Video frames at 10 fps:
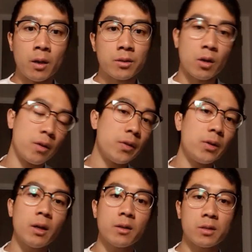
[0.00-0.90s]
So if you
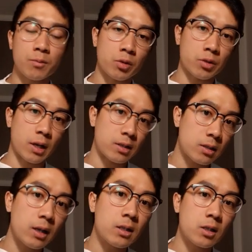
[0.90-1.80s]
did some social science
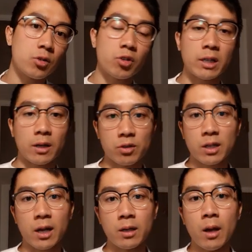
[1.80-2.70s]
studies because you tried to
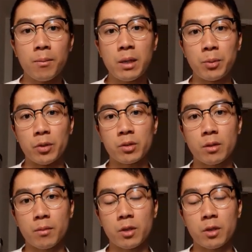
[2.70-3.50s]
understand people's